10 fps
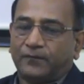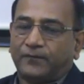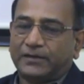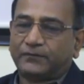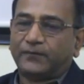
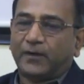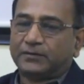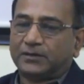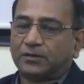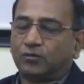First, we
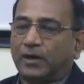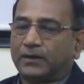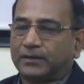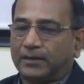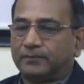found that the
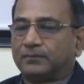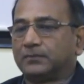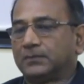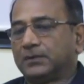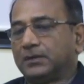guar gum,
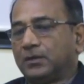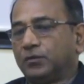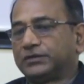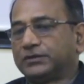which